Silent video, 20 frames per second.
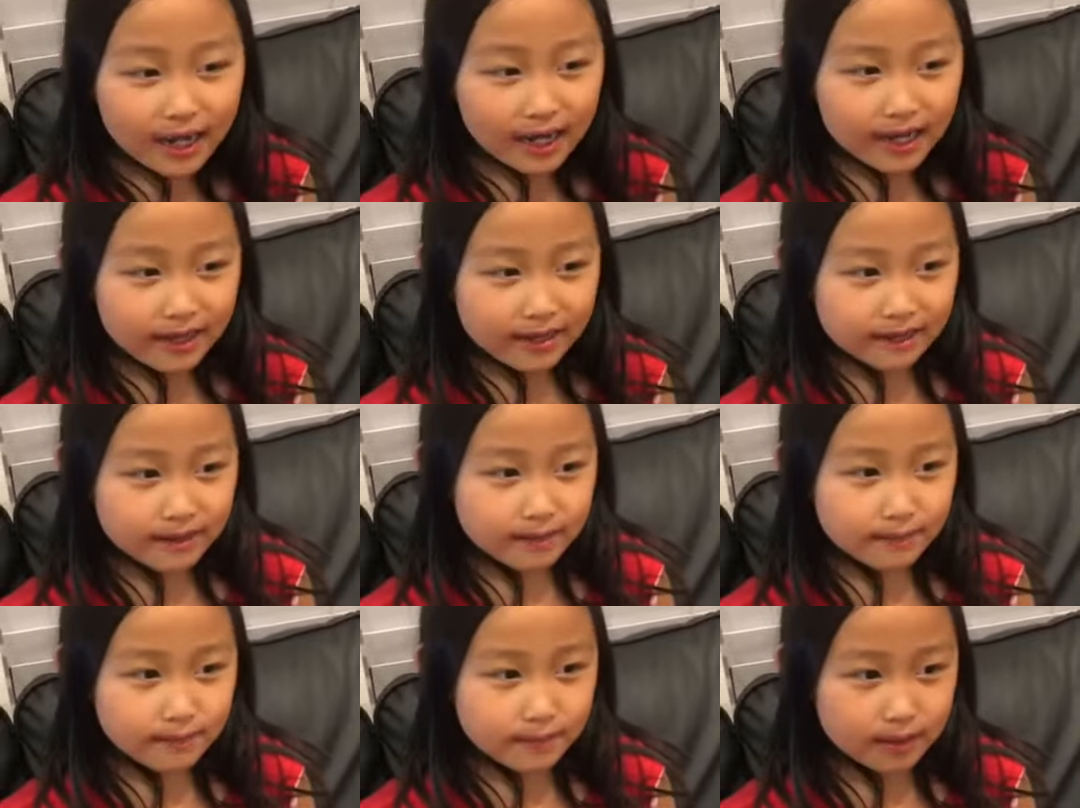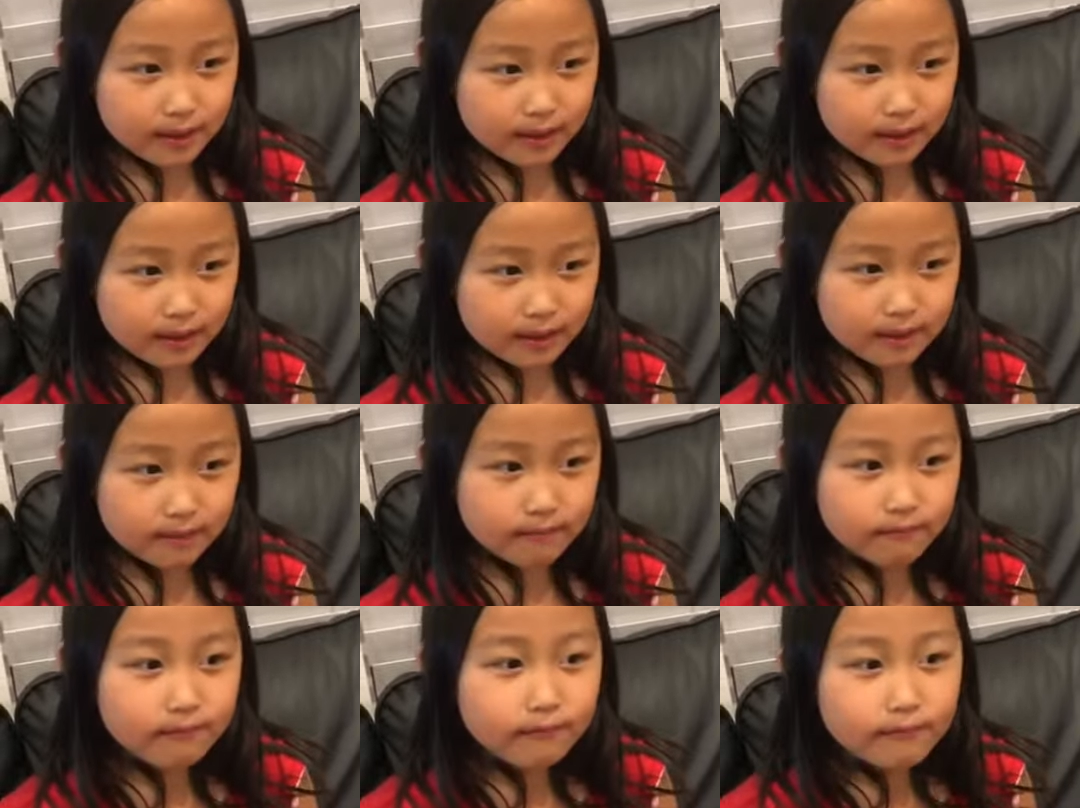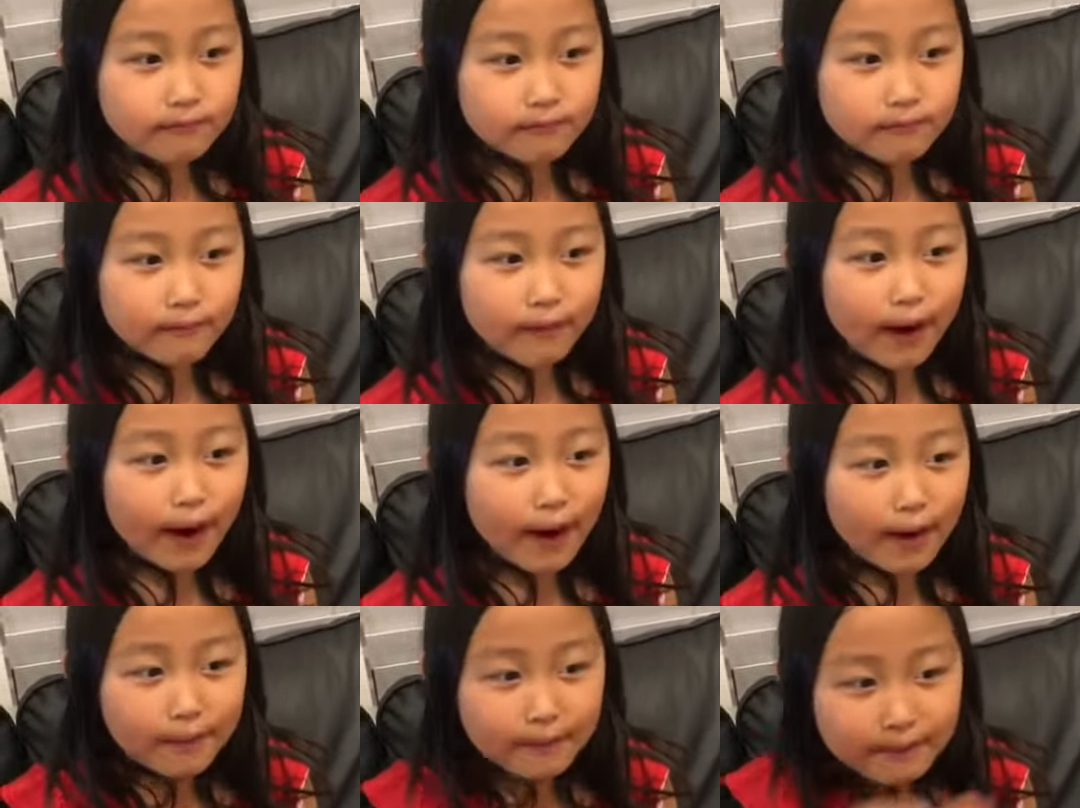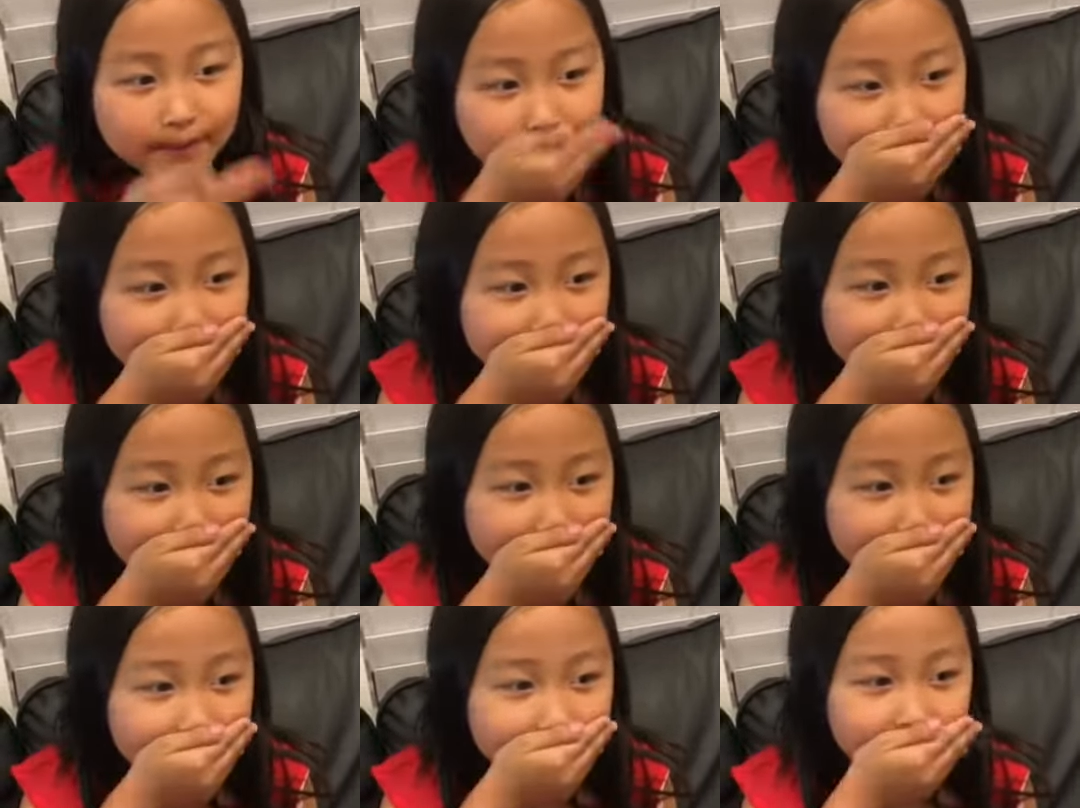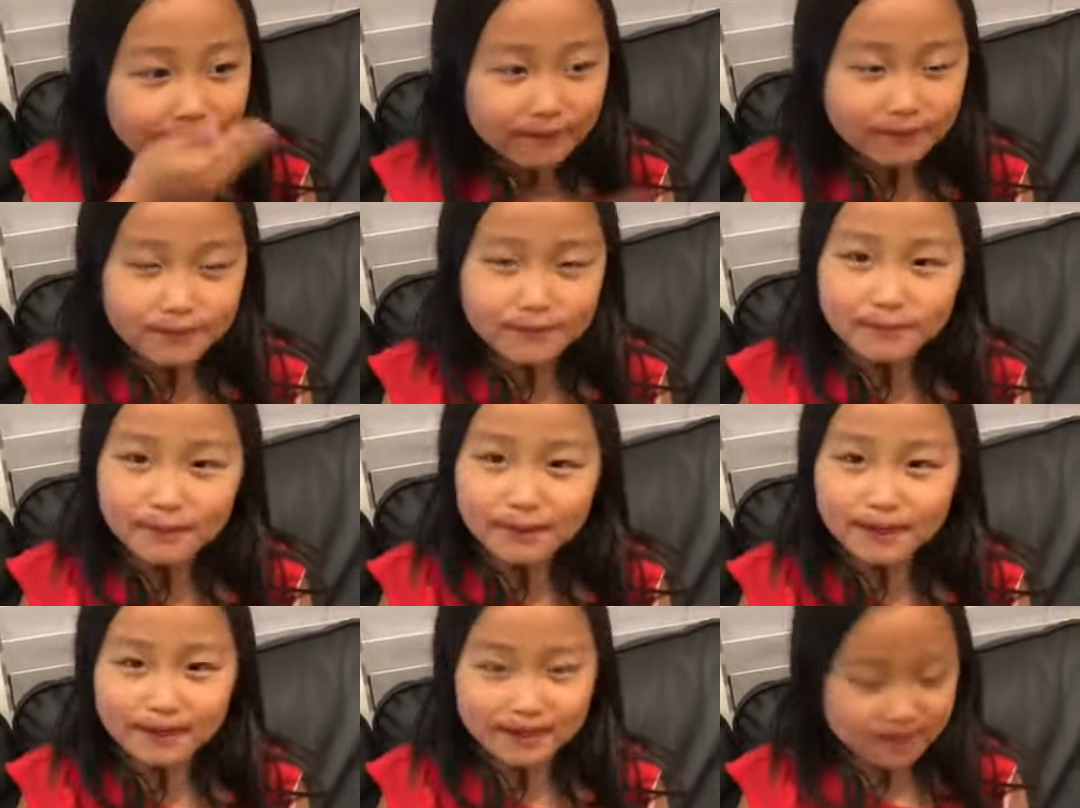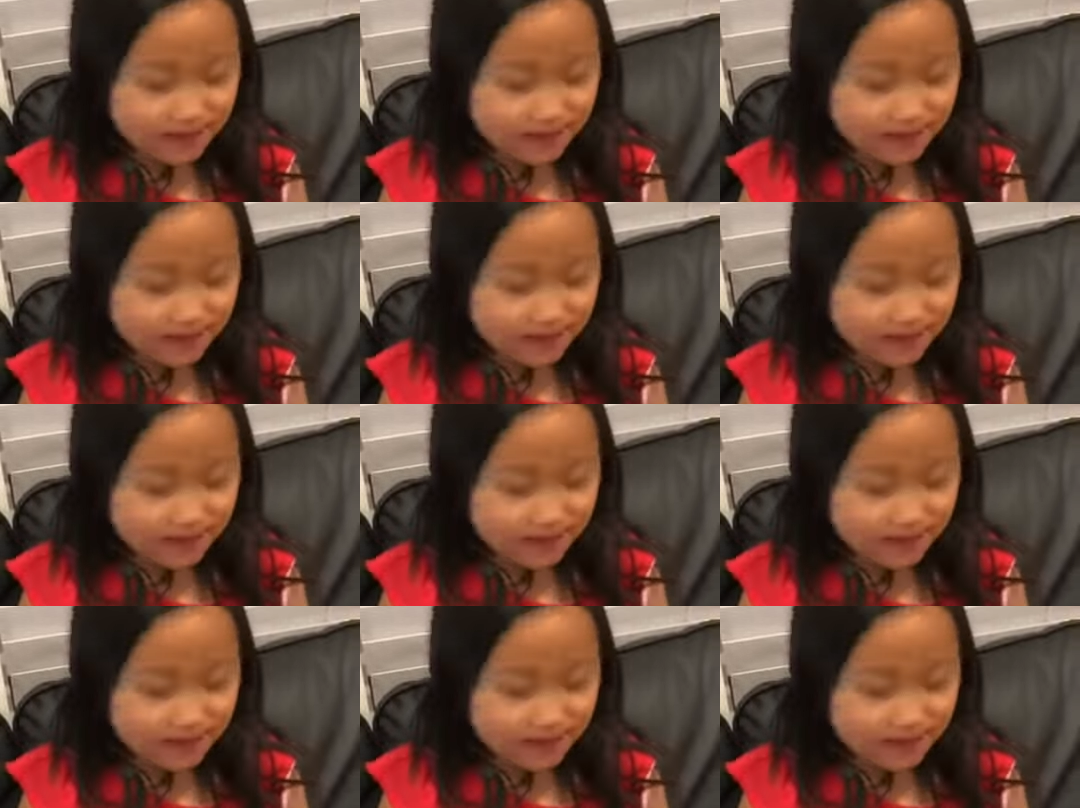And I'm like, mommy with my